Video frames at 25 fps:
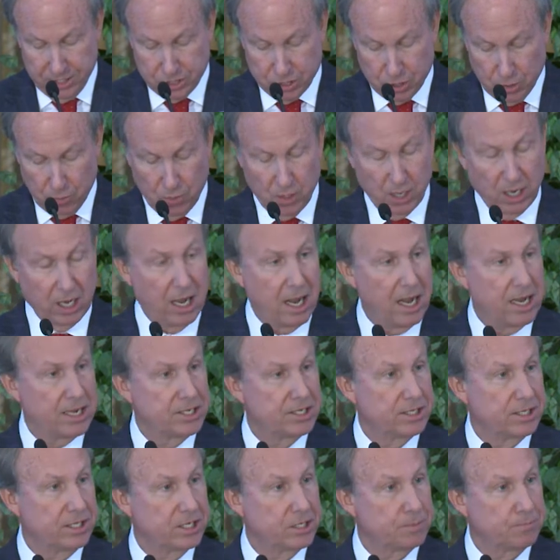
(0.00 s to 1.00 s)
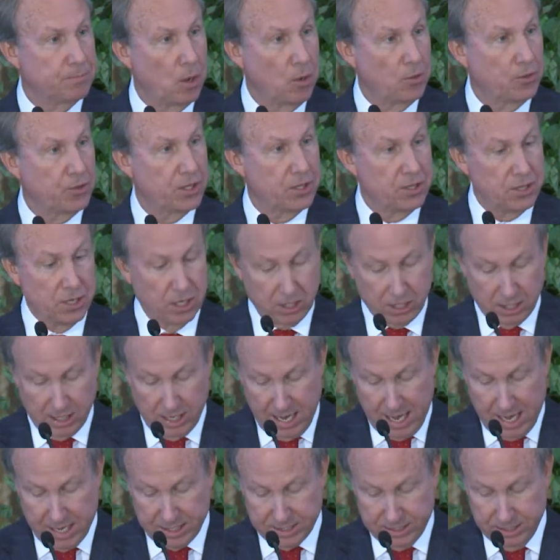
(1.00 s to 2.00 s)
to realize this both in their
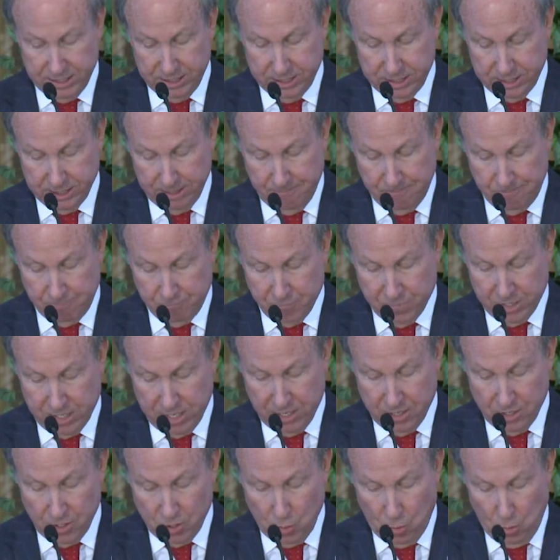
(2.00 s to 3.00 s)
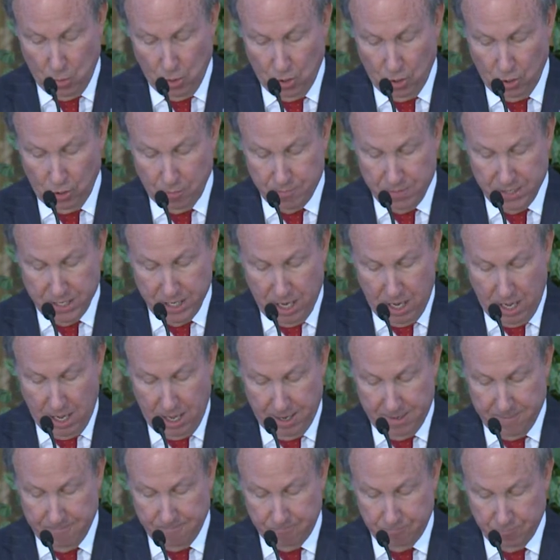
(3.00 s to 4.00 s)
classes and in the world
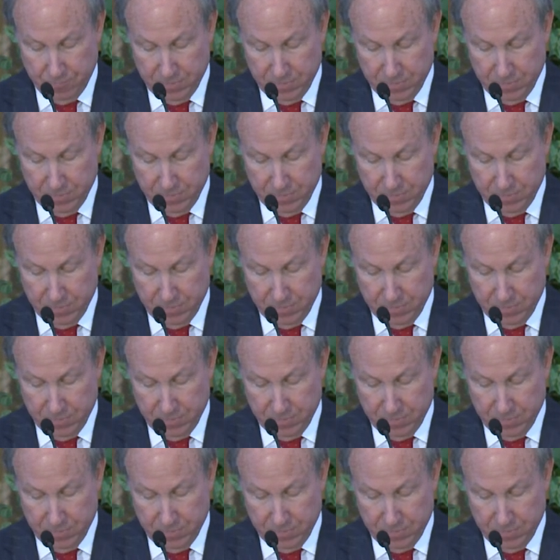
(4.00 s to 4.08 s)
beyond.